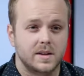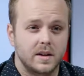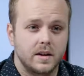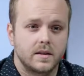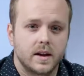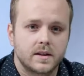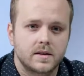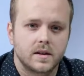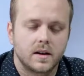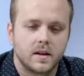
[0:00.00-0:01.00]
see
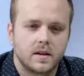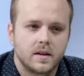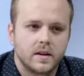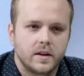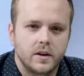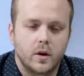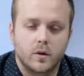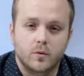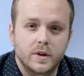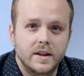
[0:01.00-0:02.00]
that a
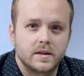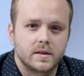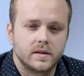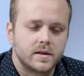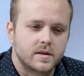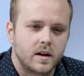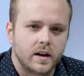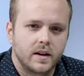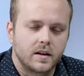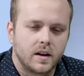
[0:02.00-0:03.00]
REIT is
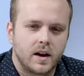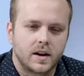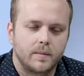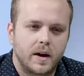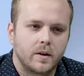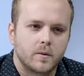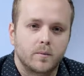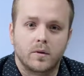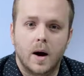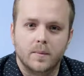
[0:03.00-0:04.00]
talking a lot about
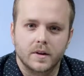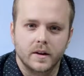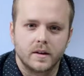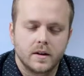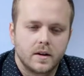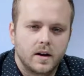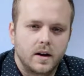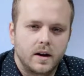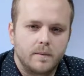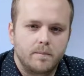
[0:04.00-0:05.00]
property,
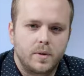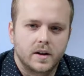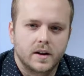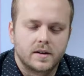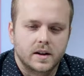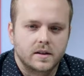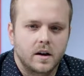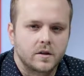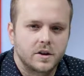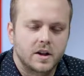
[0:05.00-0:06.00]
but a
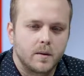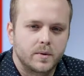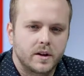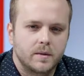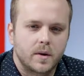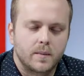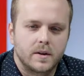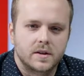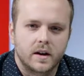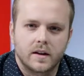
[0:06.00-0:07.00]
technology company might
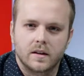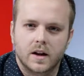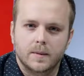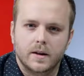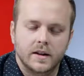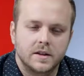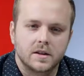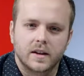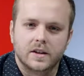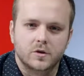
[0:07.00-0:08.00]
be talking a lot about
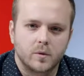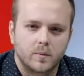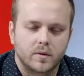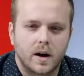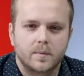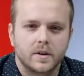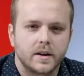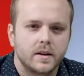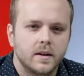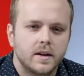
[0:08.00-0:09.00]
intellectual
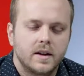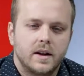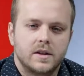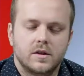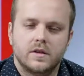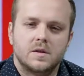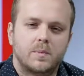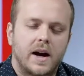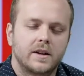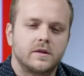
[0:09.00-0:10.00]
property. And so these
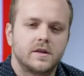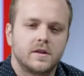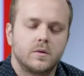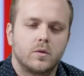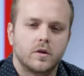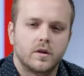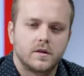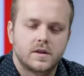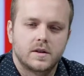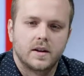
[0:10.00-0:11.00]
patterns in the
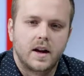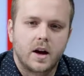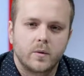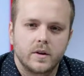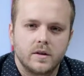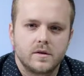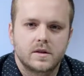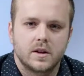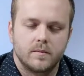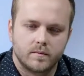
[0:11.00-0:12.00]
words and how we use
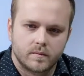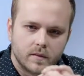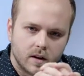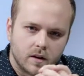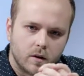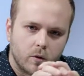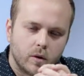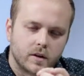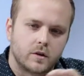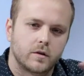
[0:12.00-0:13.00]
them are
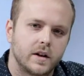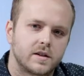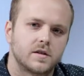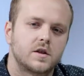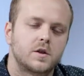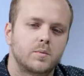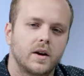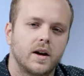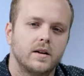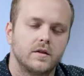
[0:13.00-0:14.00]
what creates the
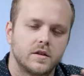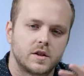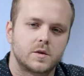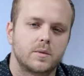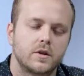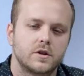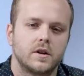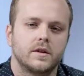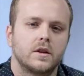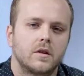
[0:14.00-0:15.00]
spread or the dispersion
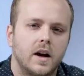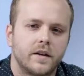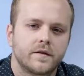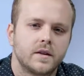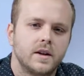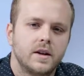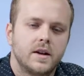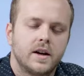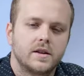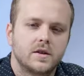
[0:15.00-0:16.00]
on the graph.
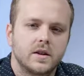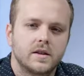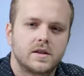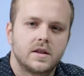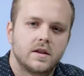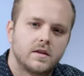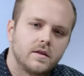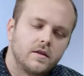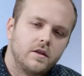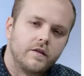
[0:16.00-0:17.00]
And so you can see that,
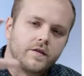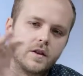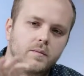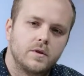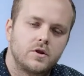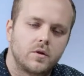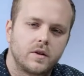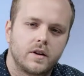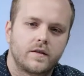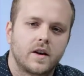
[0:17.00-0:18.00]
for the
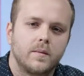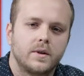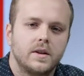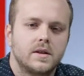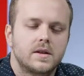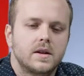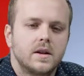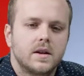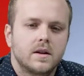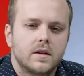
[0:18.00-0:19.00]
majority of companies,
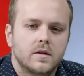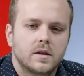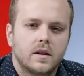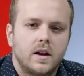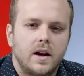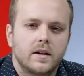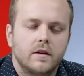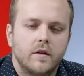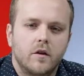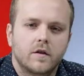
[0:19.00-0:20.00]
there's a lot
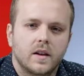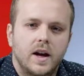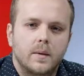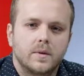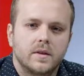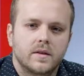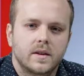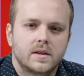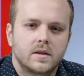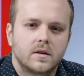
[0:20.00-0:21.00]
of overlap in the
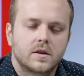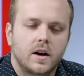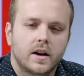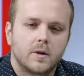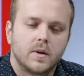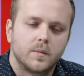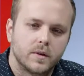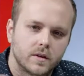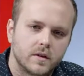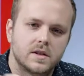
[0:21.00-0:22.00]
things that they're talking about,
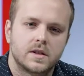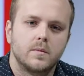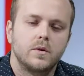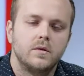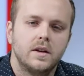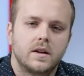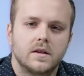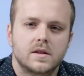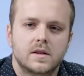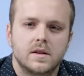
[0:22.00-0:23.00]
but there is some
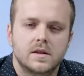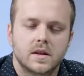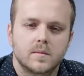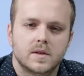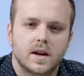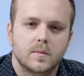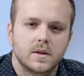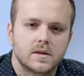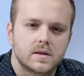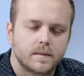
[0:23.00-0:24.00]
uniqueness in some
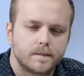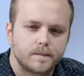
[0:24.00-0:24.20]
segments.